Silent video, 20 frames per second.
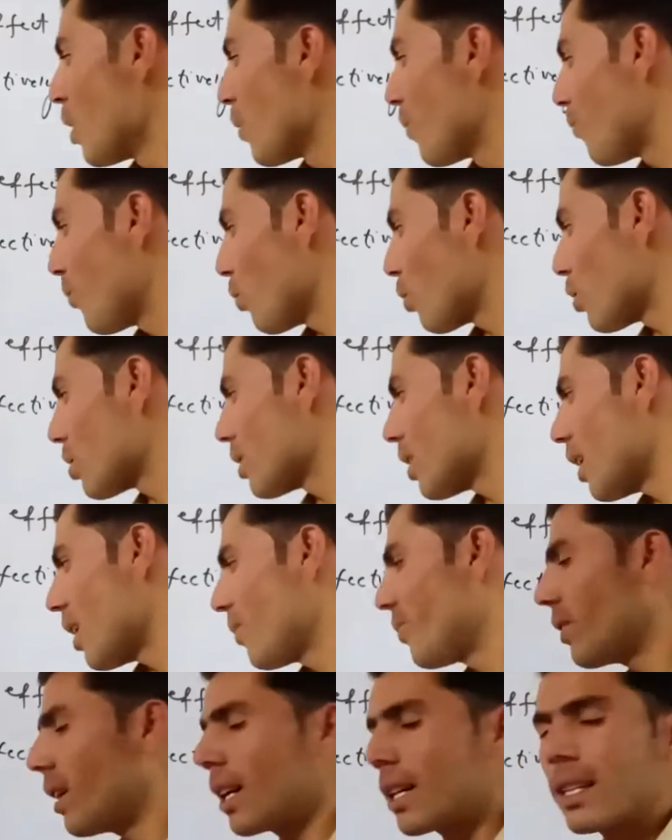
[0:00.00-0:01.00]
force
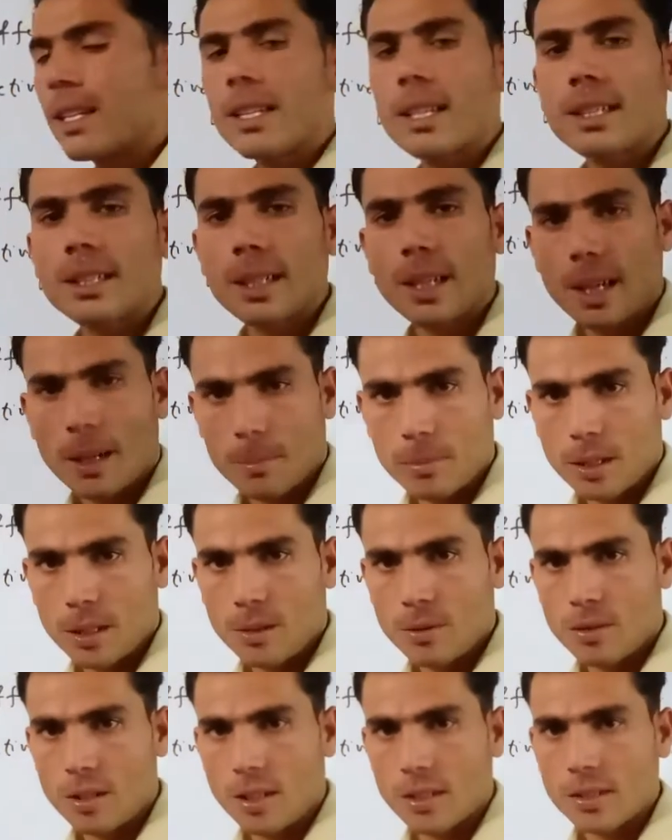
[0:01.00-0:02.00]
of attraction of the
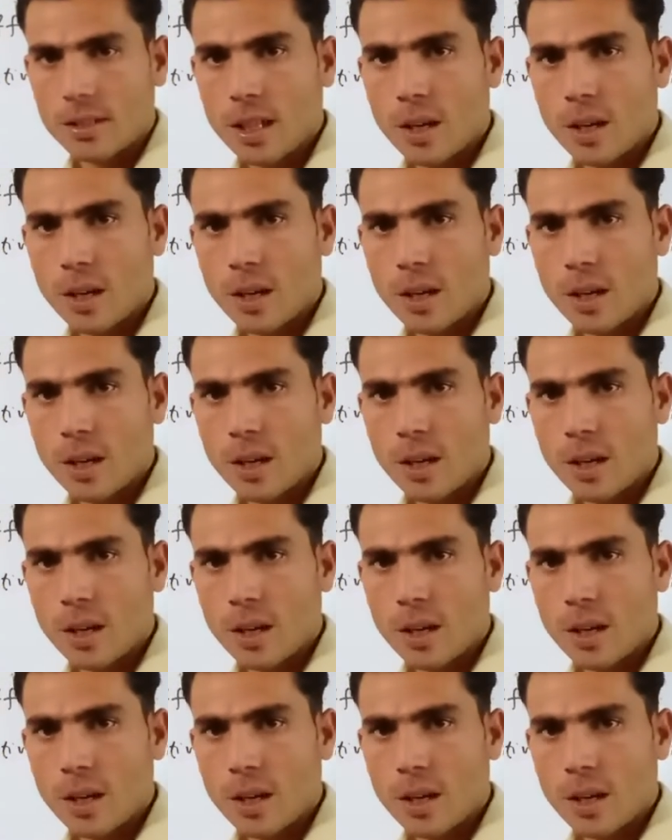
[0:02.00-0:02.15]
nucleus.